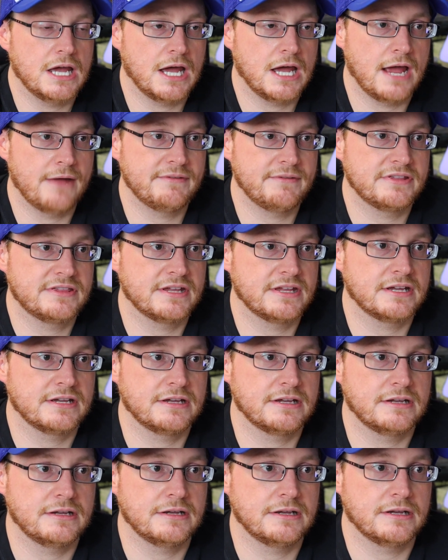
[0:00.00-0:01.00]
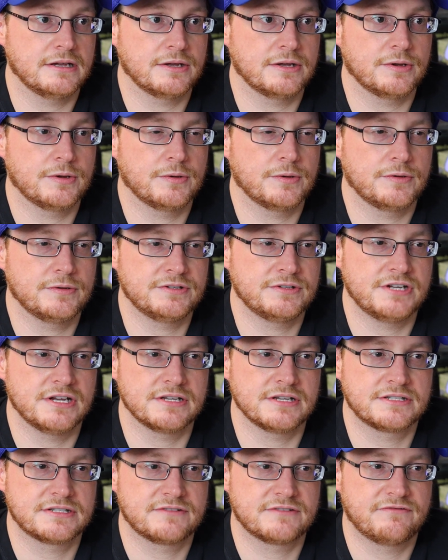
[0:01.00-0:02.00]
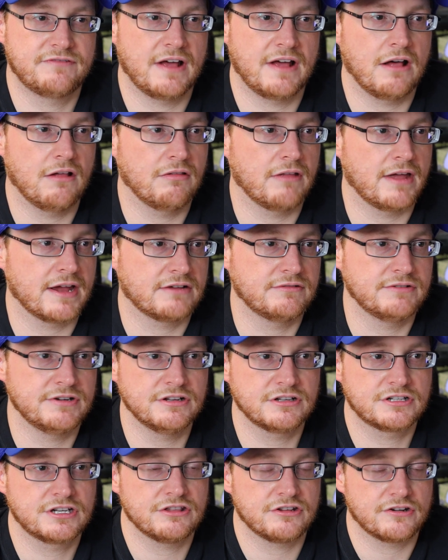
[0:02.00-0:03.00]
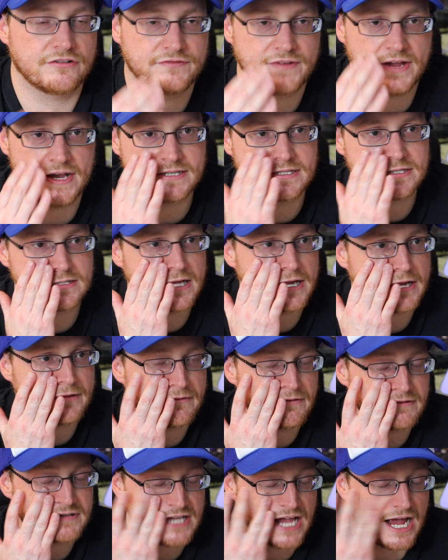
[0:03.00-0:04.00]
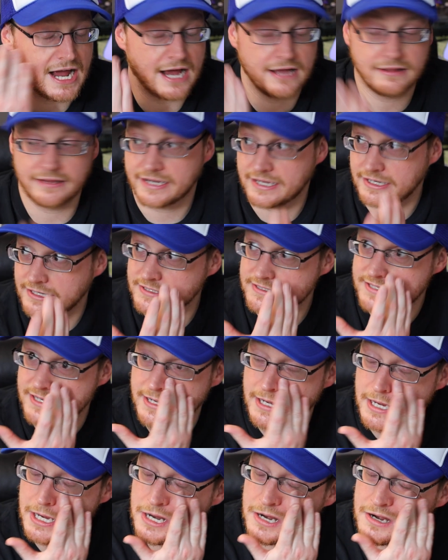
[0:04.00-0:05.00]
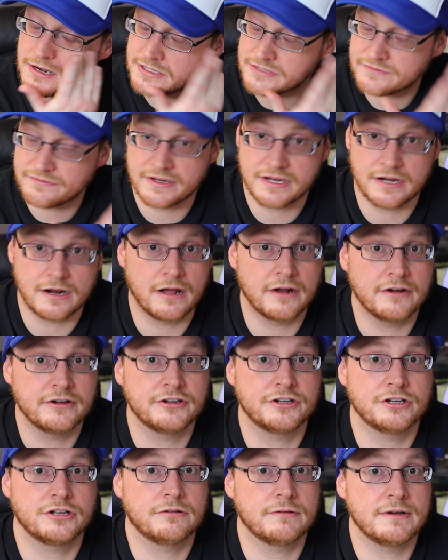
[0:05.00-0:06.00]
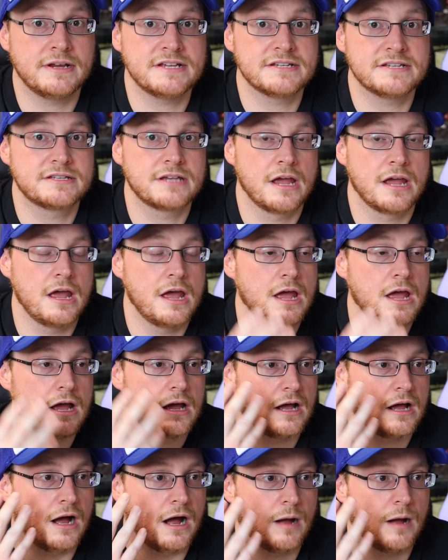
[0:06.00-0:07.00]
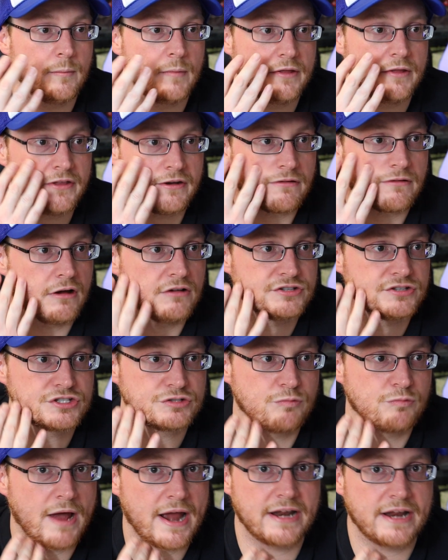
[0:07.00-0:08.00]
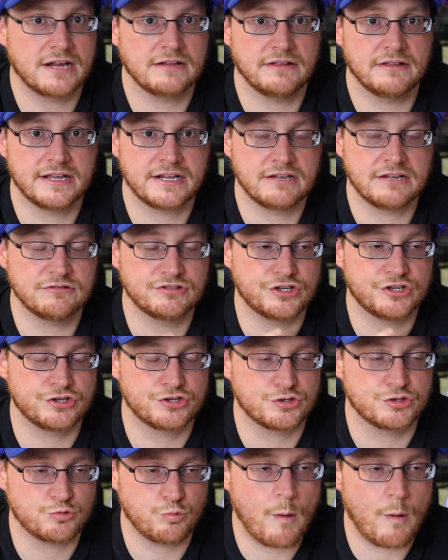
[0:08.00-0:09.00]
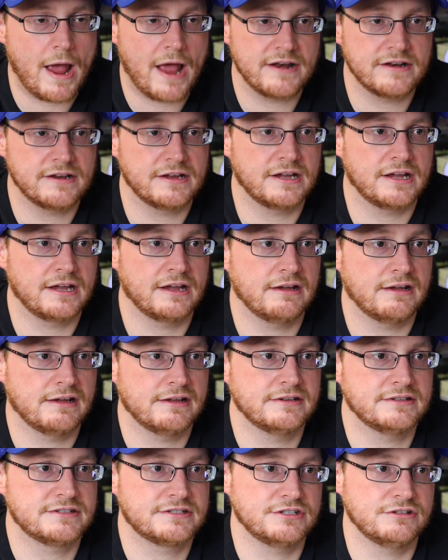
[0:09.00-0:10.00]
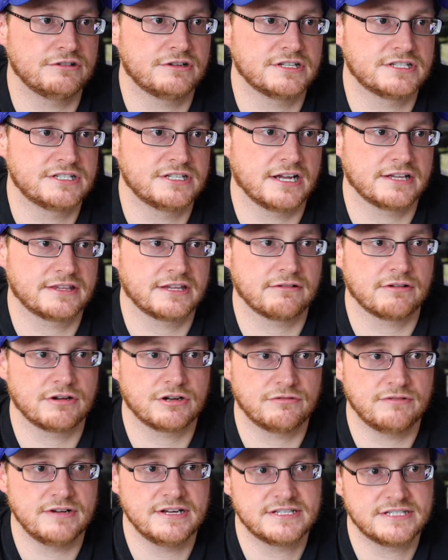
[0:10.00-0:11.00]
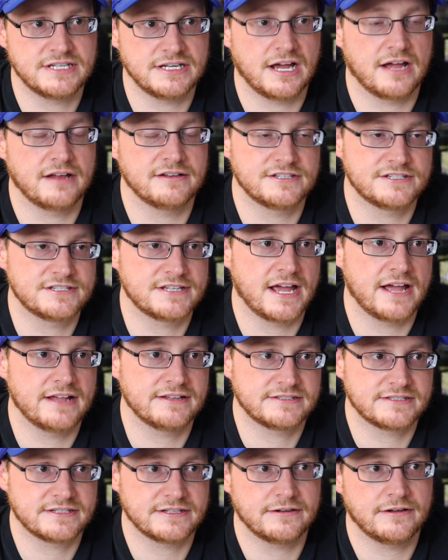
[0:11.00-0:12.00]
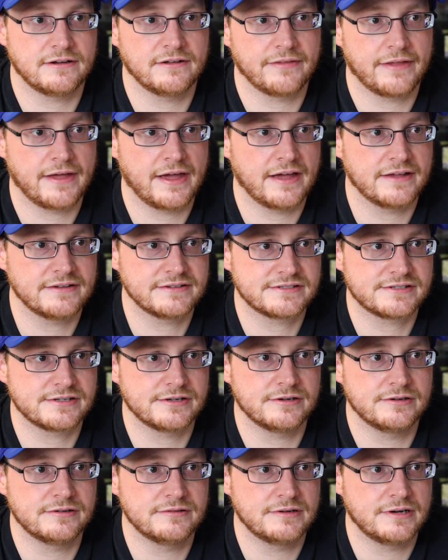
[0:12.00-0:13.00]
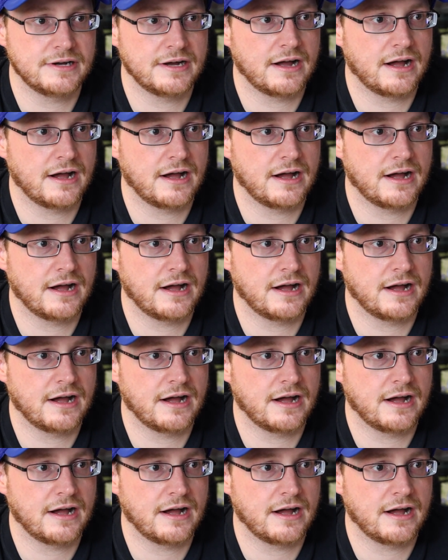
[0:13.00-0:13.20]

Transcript: Everything just felt like, when you looked at their faces, like if it was hot like it is in here, it's freaking 100 degrees. They were all sweating, like it was just sweat, and you could see like they were greasy on sets and all that. So